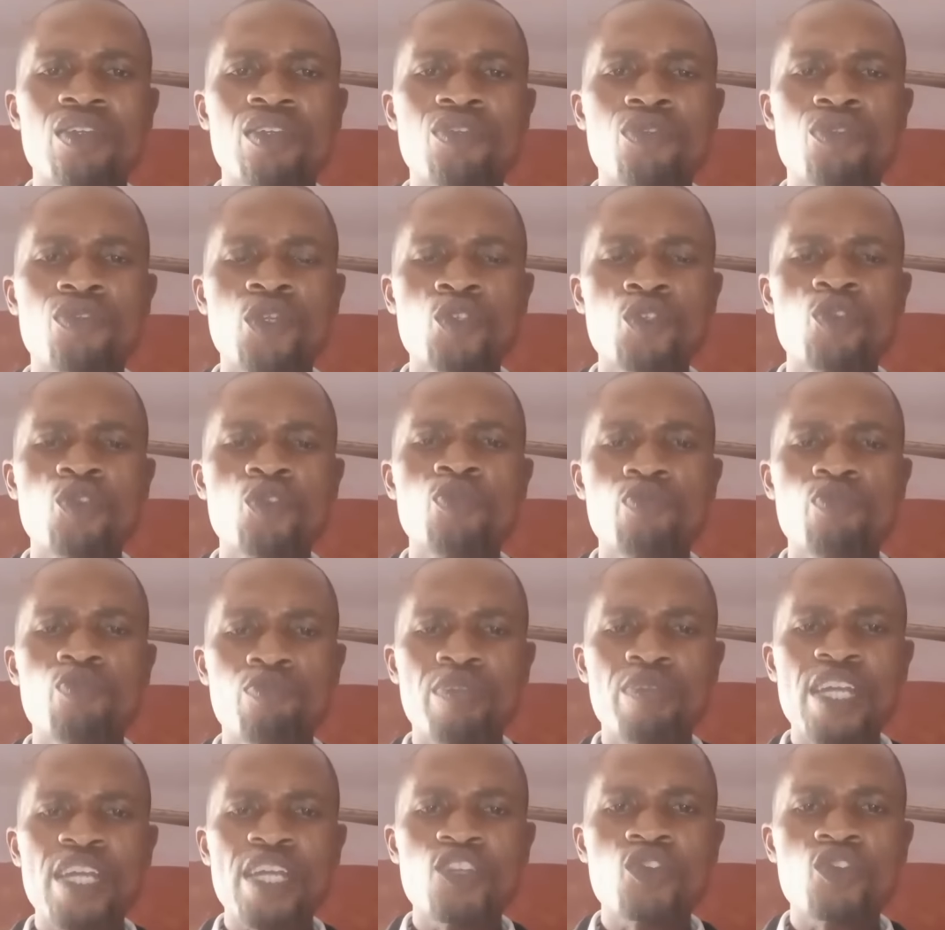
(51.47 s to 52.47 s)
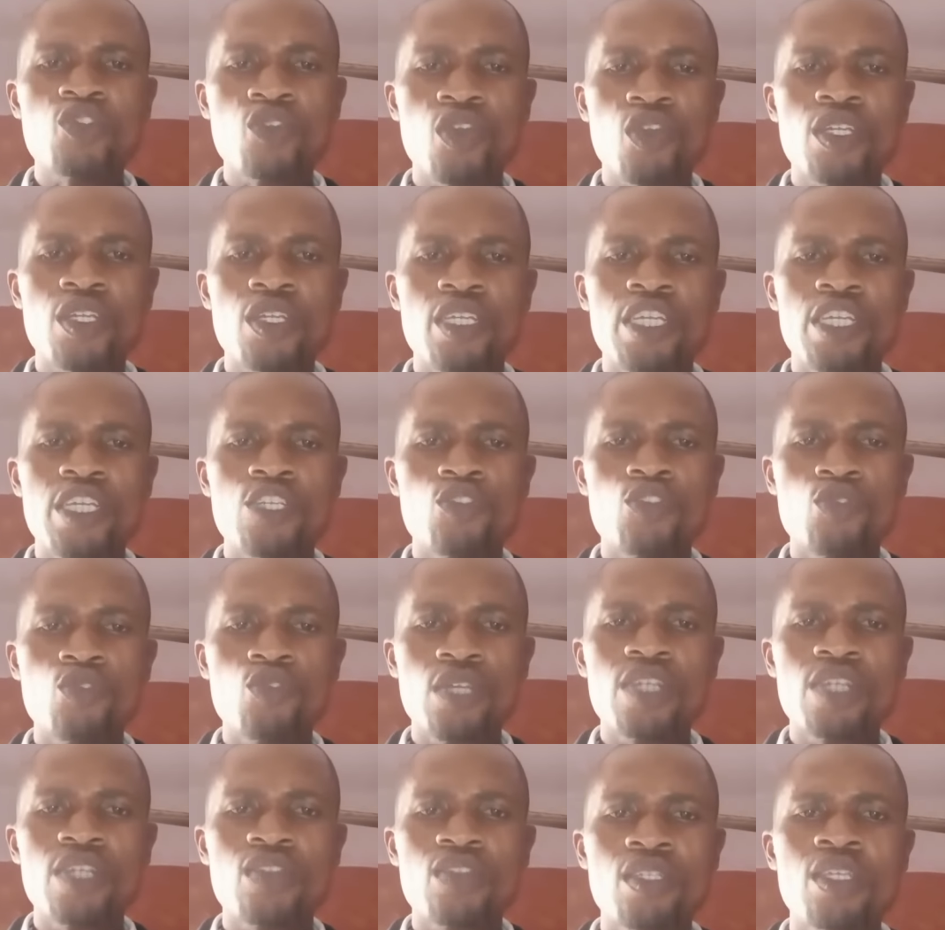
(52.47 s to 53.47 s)
If you want to buy stock in
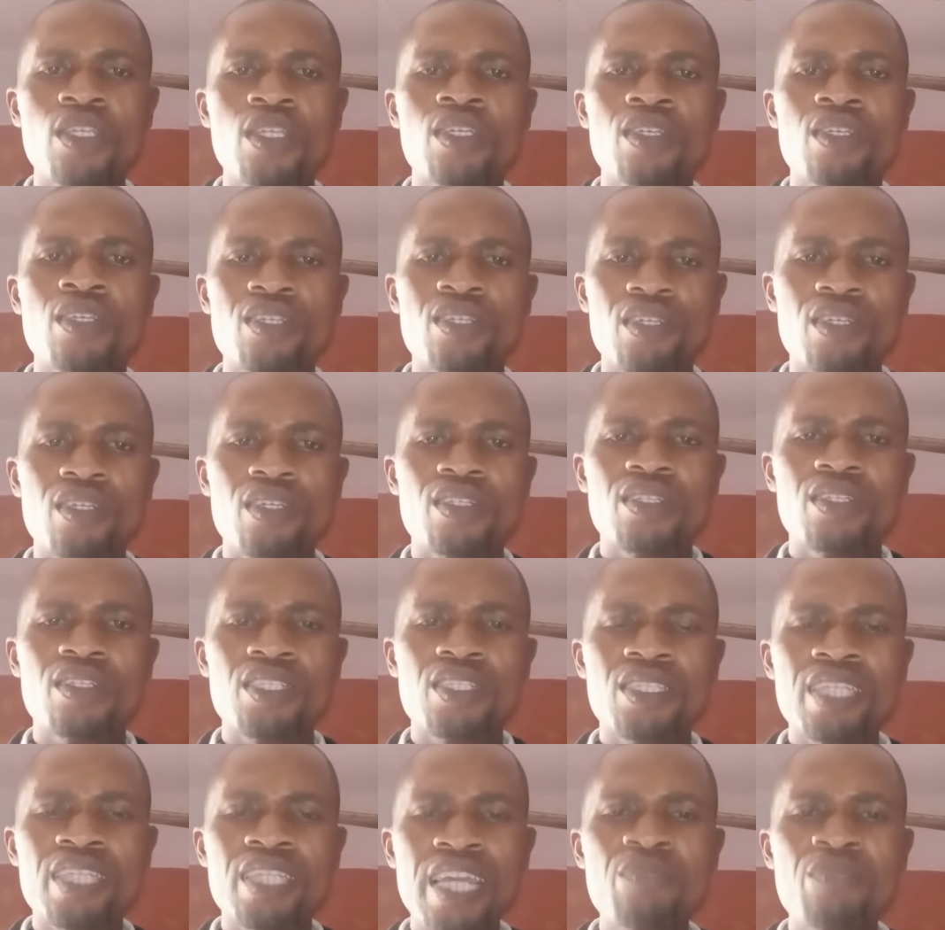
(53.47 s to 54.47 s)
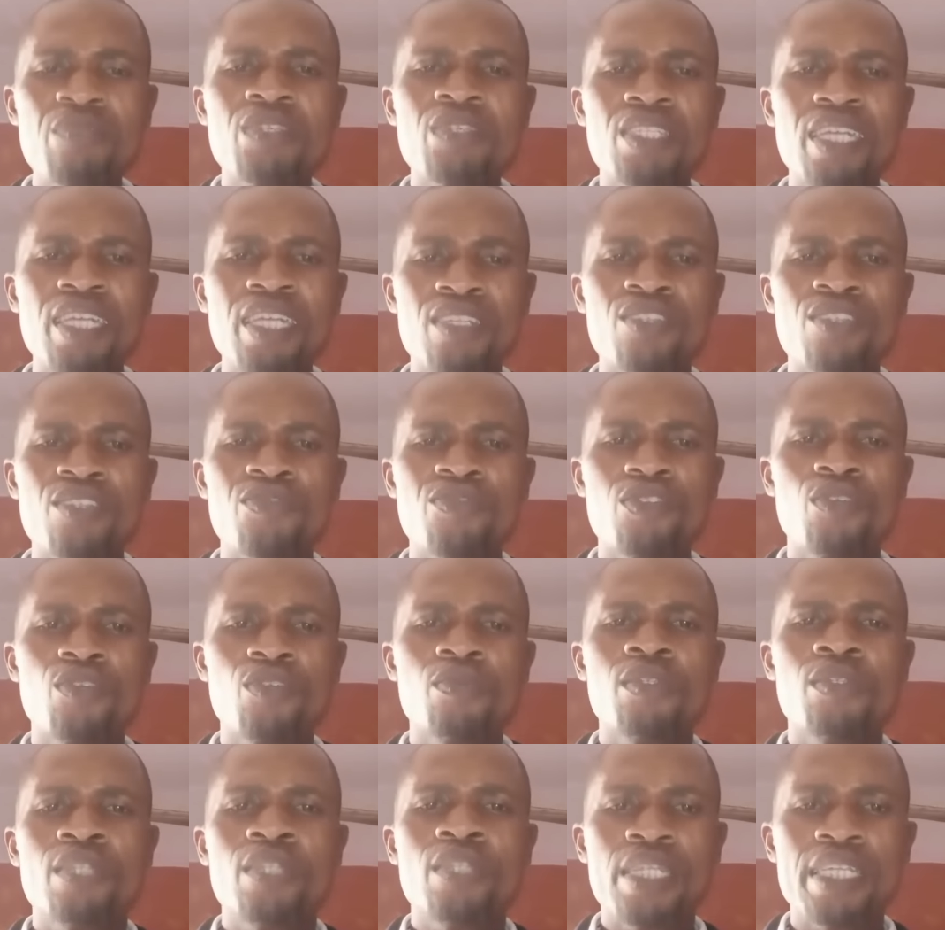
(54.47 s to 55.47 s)
US, this time starting
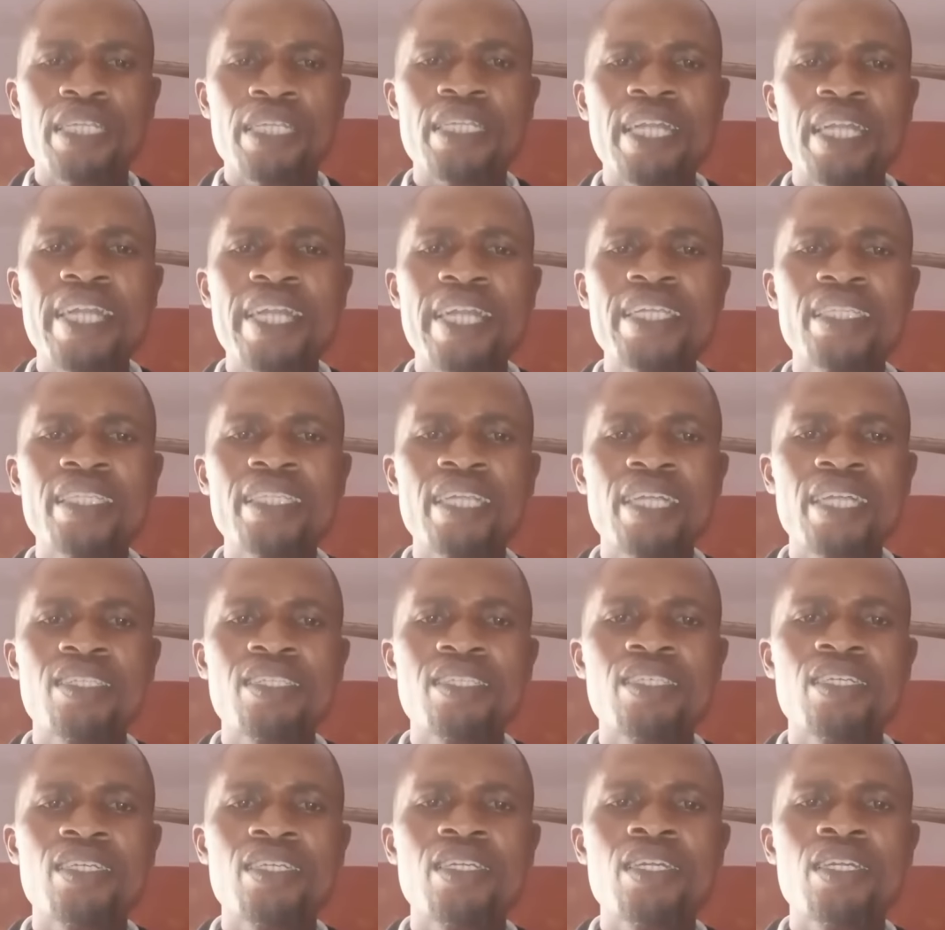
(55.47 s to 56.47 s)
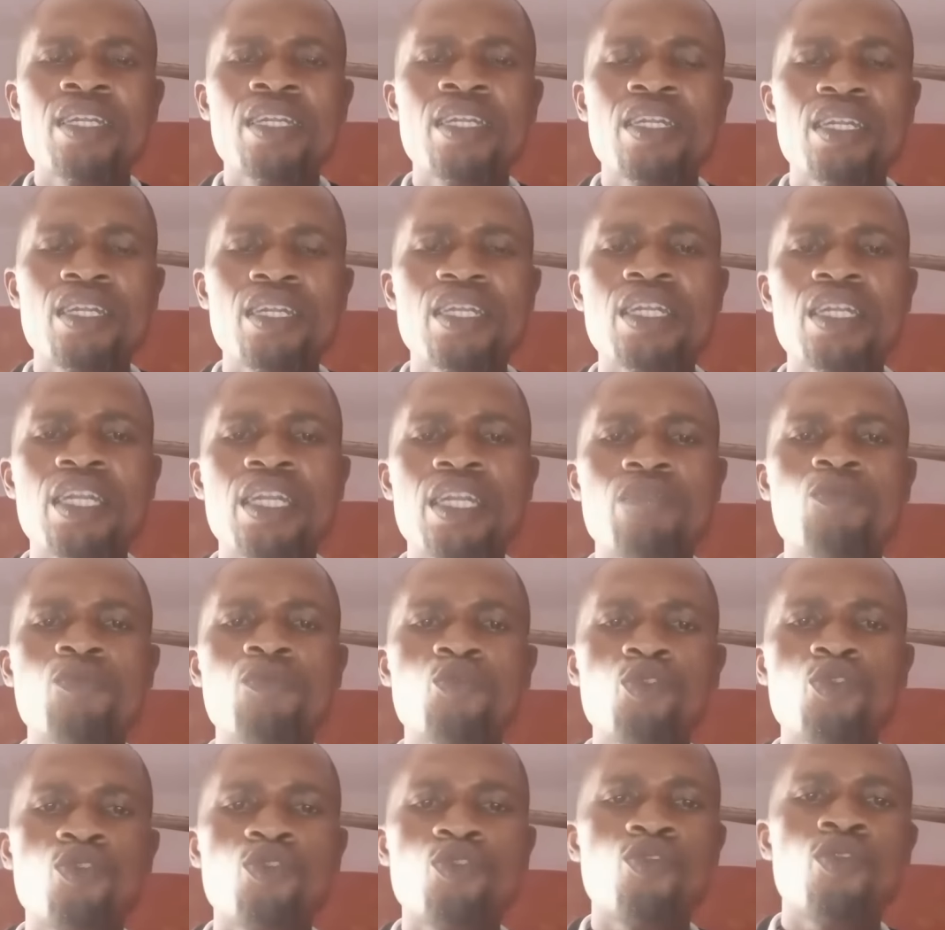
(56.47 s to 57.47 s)
from 9:30
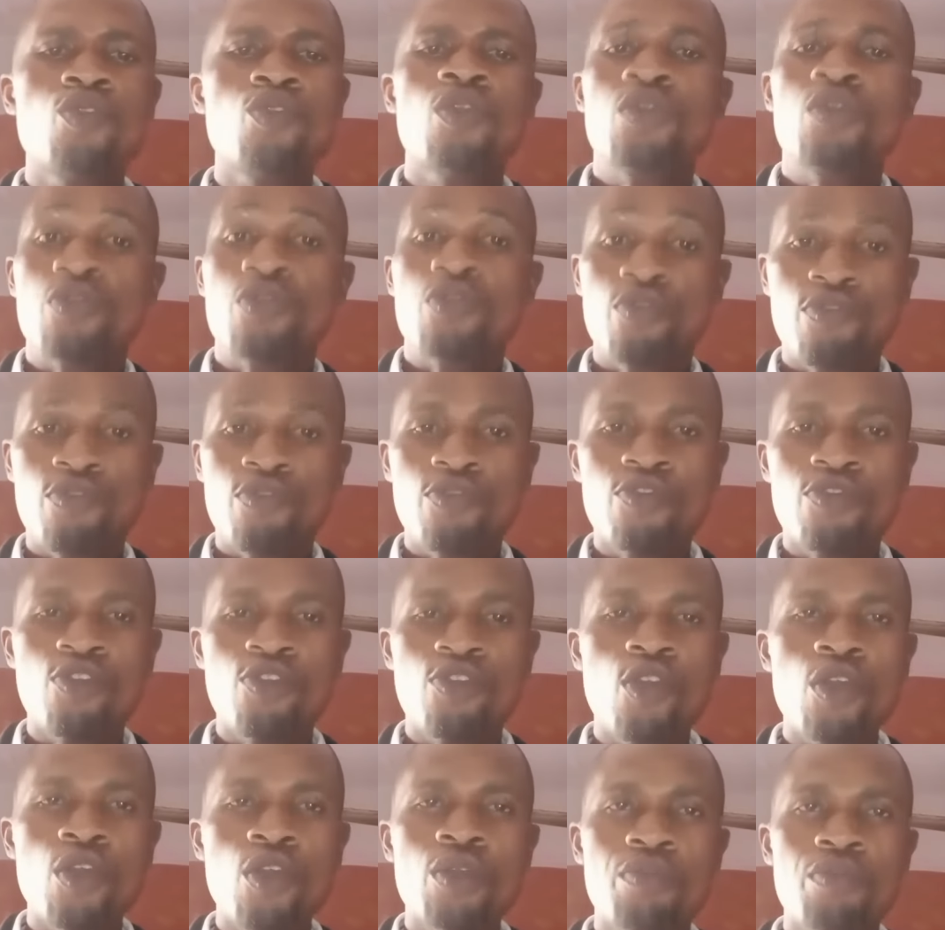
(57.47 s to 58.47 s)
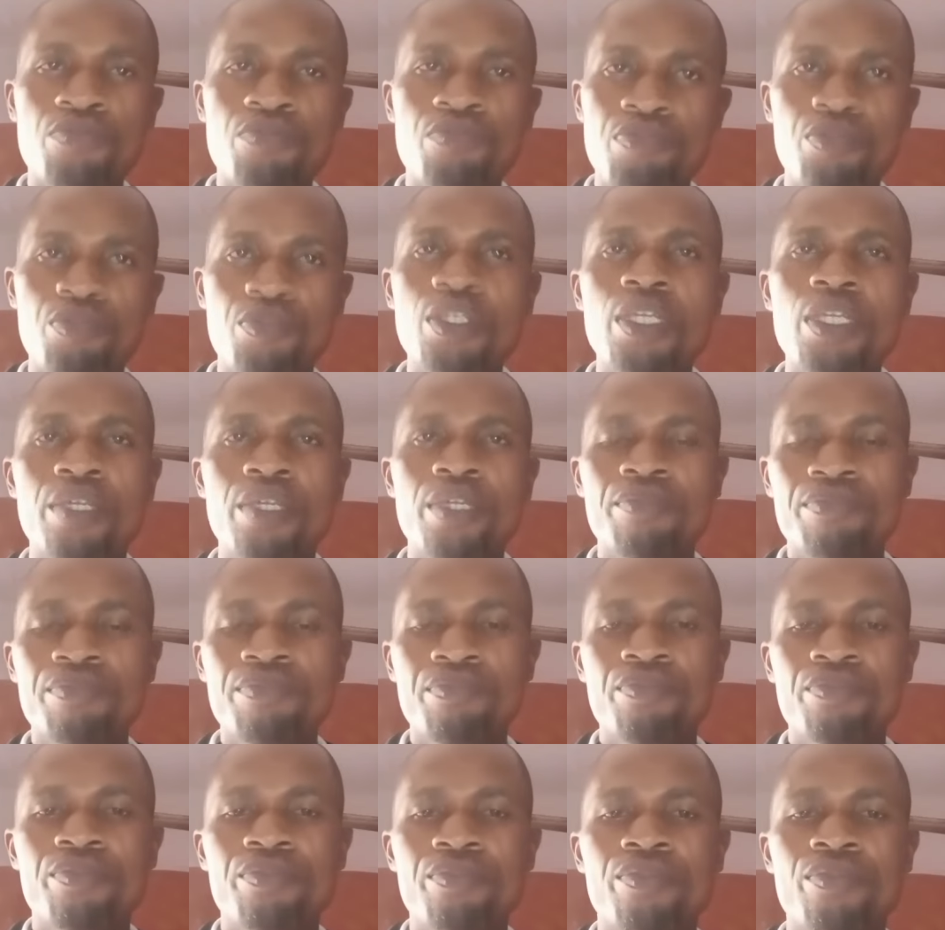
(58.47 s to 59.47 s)
a.m. to 4
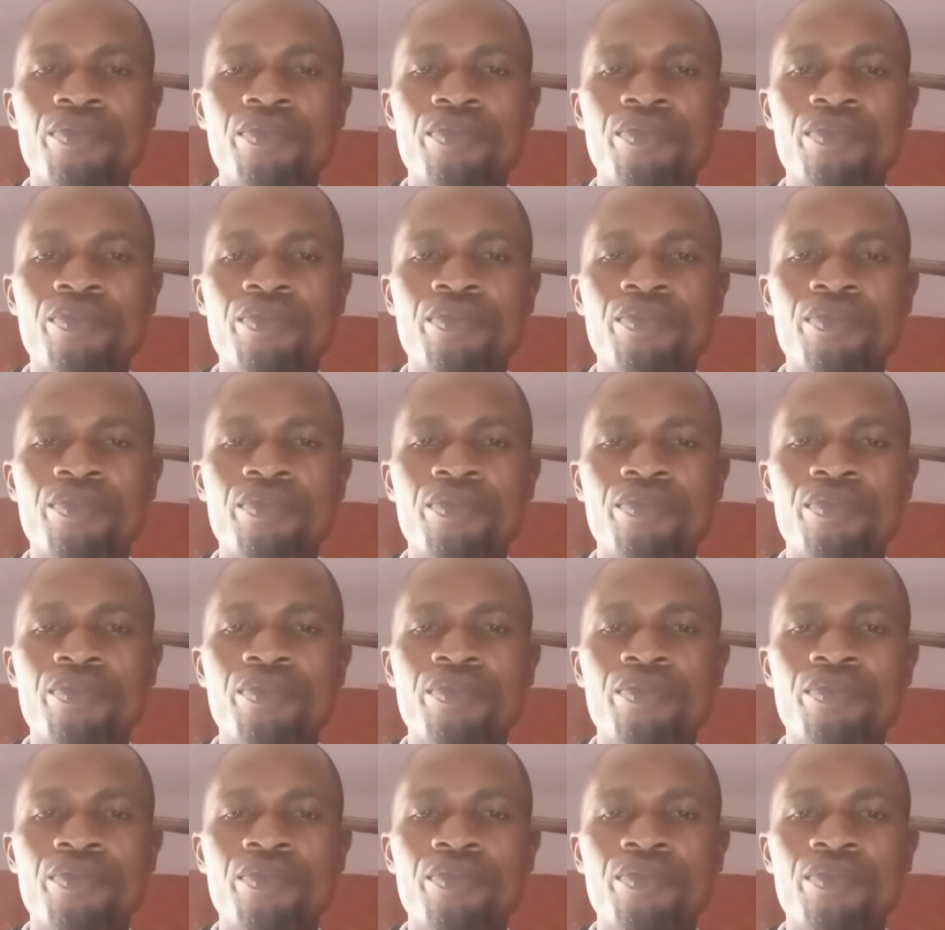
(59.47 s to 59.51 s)
p.m.